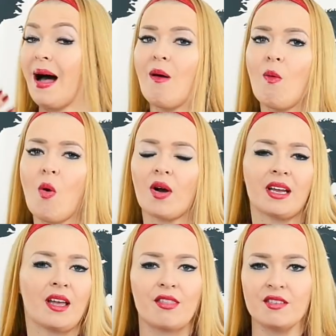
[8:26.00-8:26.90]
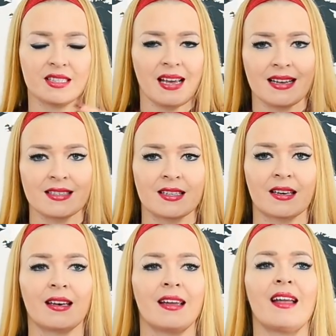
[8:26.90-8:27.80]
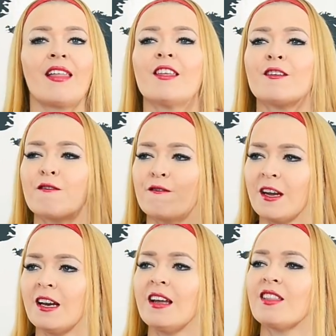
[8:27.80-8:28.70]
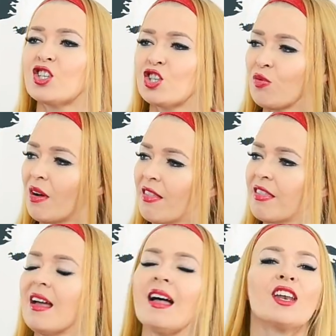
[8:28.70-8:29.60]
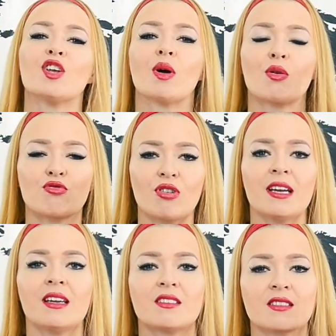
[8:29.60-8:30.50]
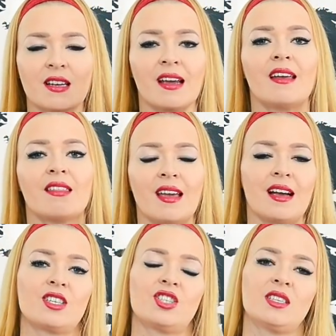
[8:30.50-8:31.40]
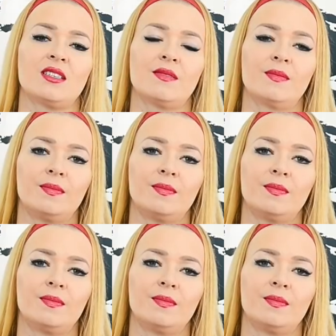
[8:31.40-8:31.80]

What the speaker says: power walking enthusiastically, and then feeling that you are there and you are ready to take the action.